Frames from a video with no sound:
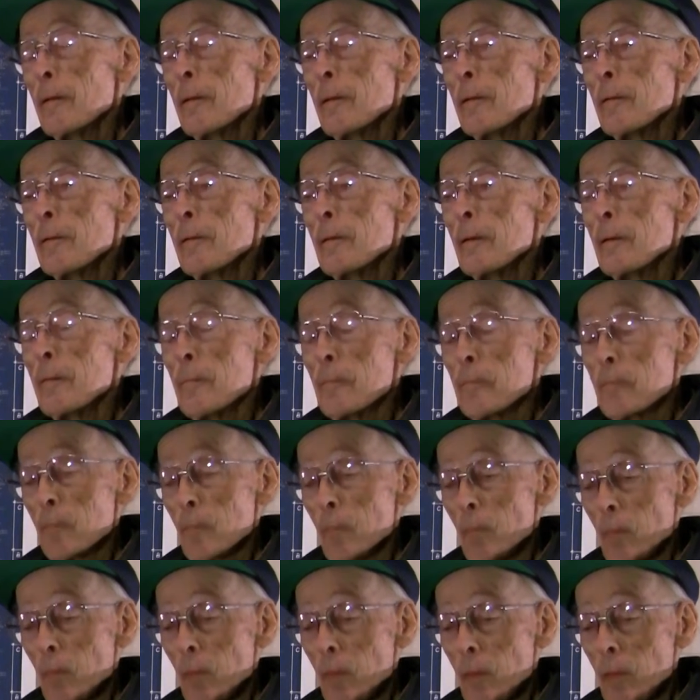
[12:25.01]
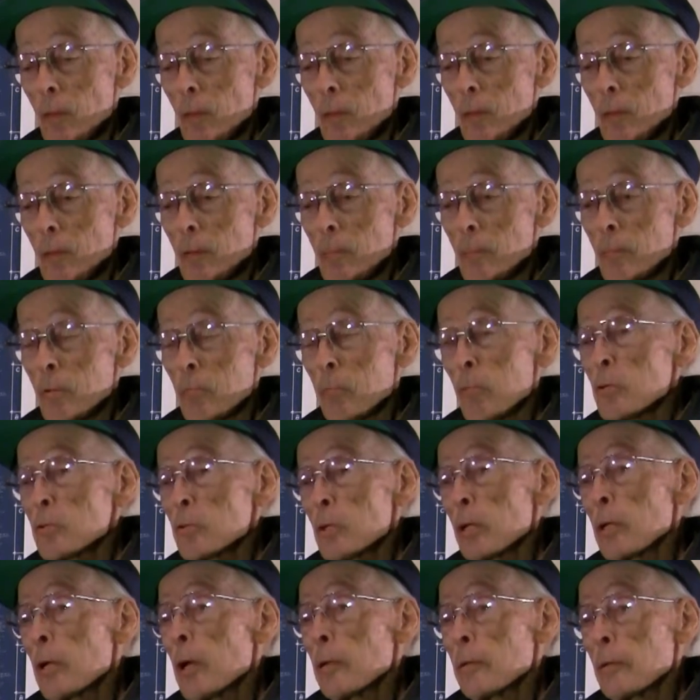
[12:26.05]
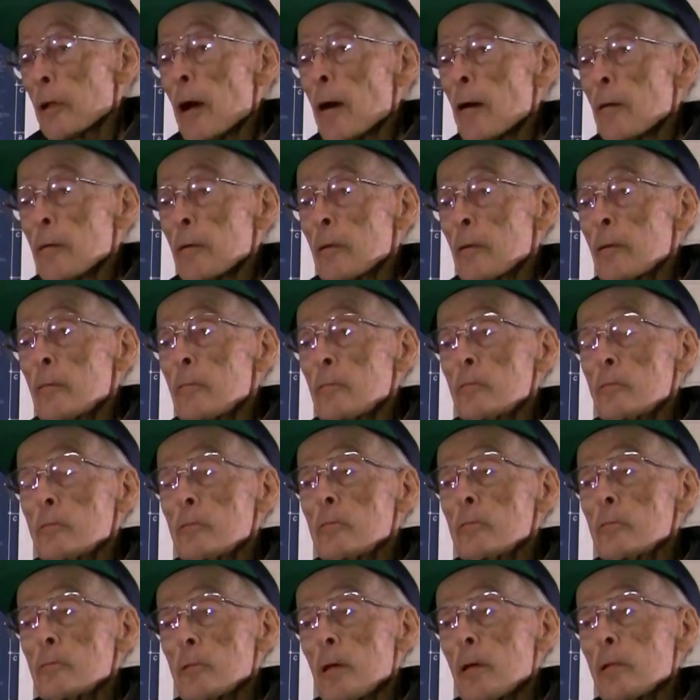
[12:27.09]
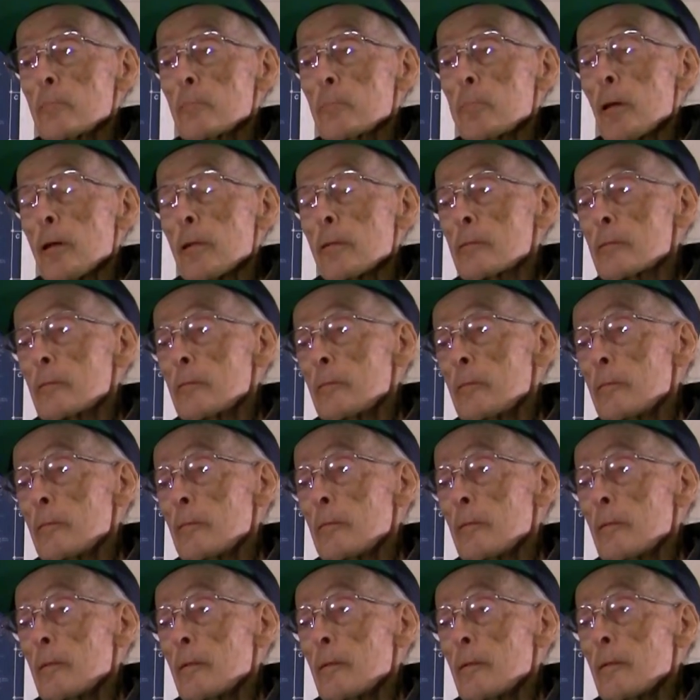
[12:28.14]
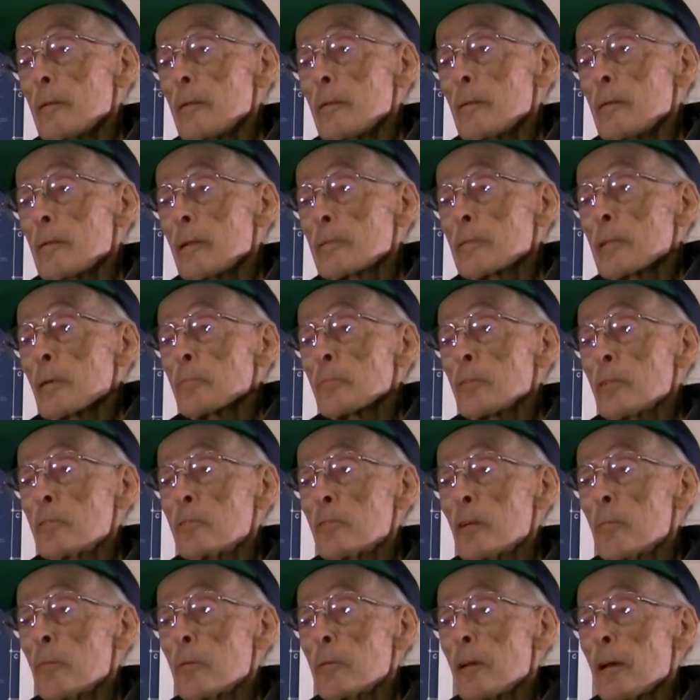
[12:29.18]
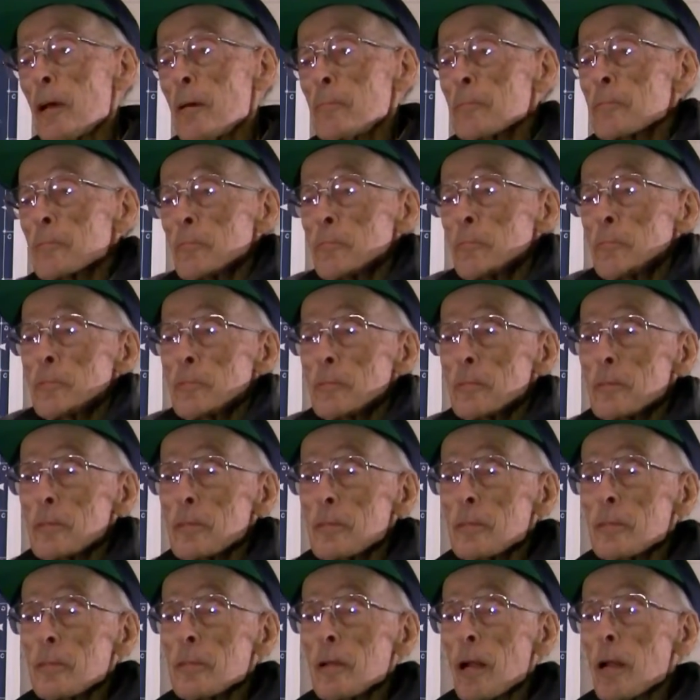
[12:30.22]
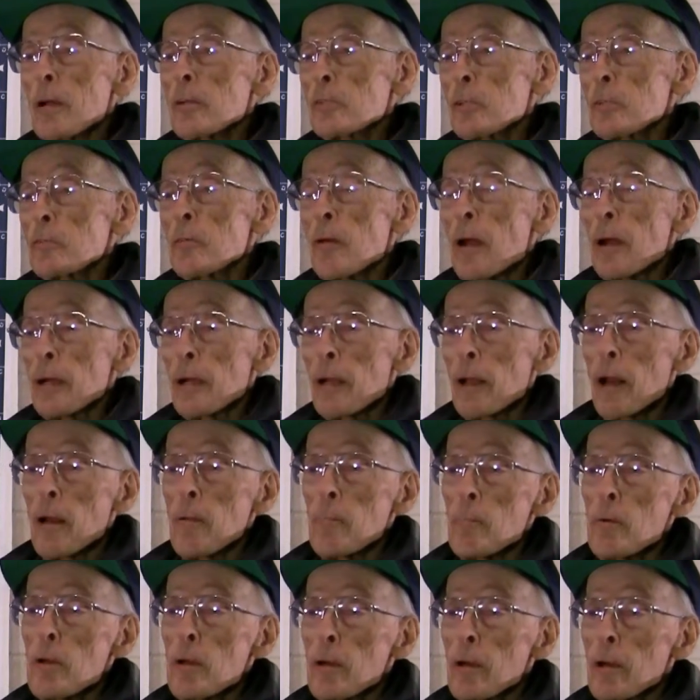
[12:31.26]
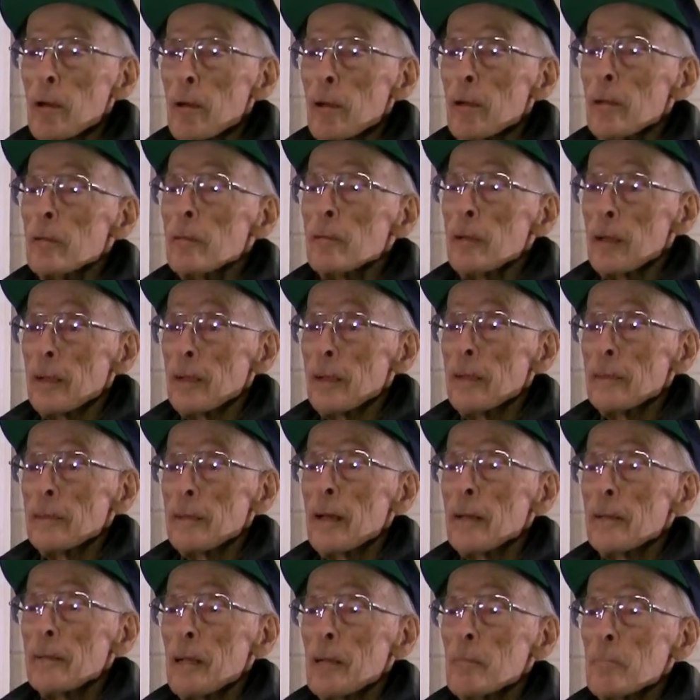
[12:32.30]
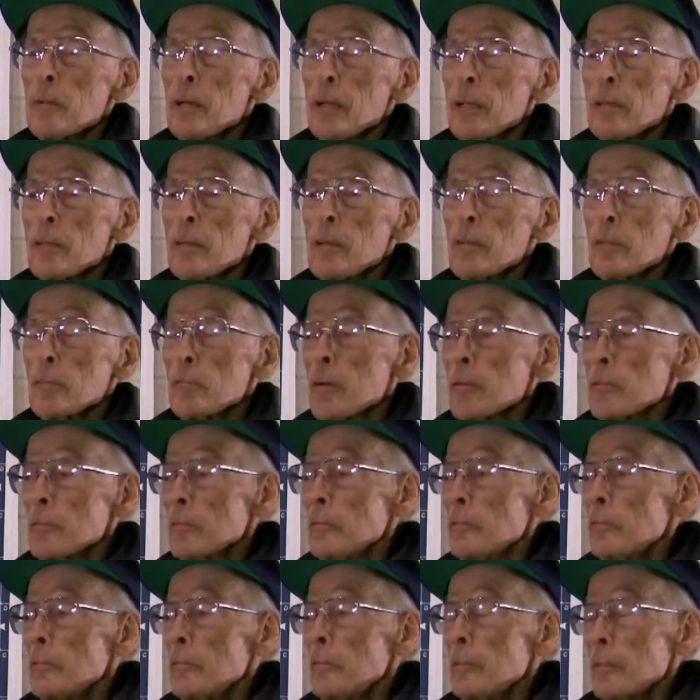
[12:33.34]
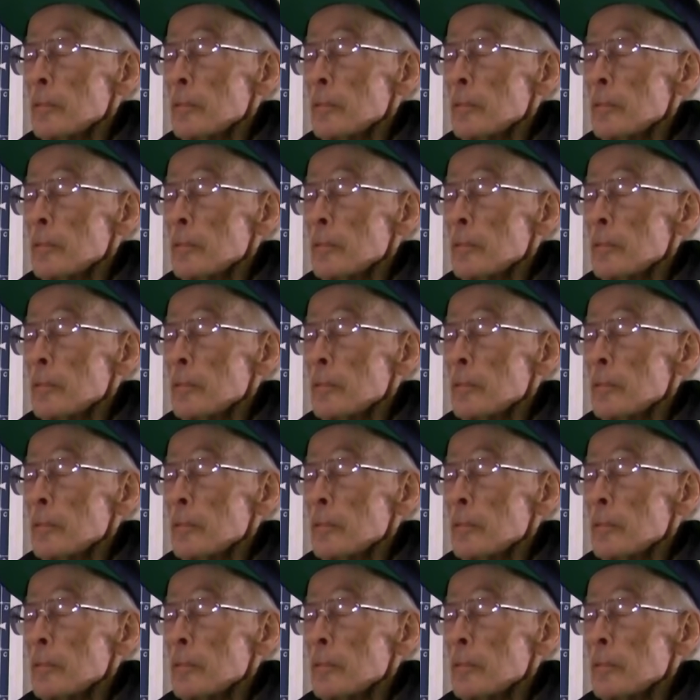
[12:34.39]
And but once I got down there, it was a nice place, except in the summertime. Unless you drank a lot of beer, that made it interesting.